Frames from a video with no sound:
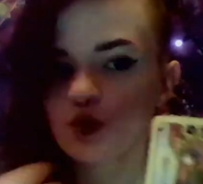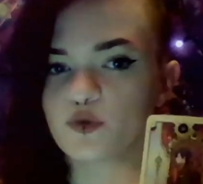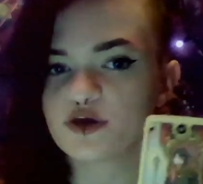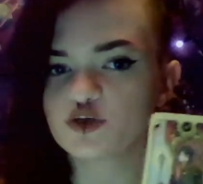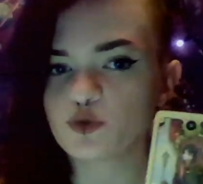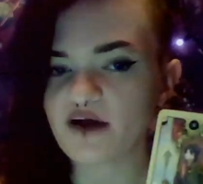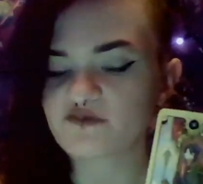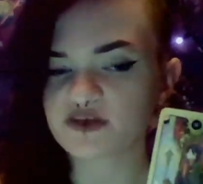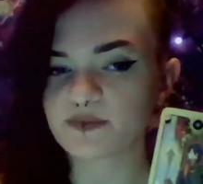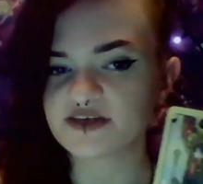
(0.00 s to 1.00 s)
we do
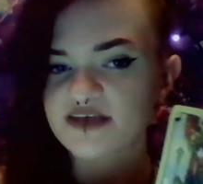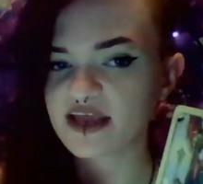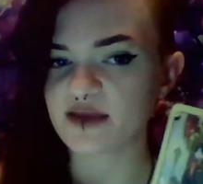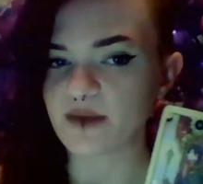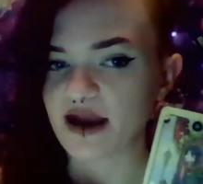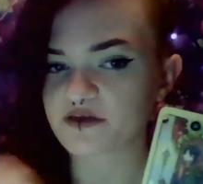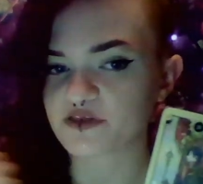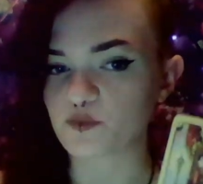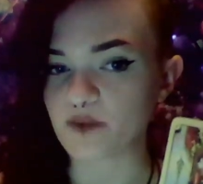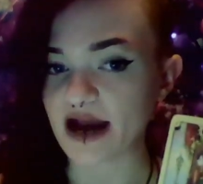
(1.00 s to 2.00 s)
have somebody taking back
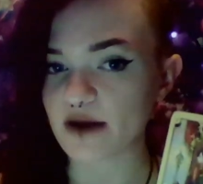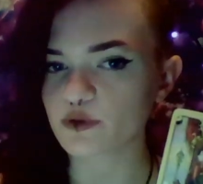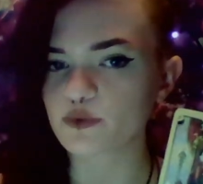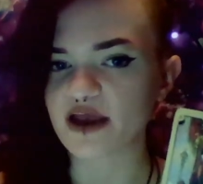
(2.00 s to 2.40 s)
their power.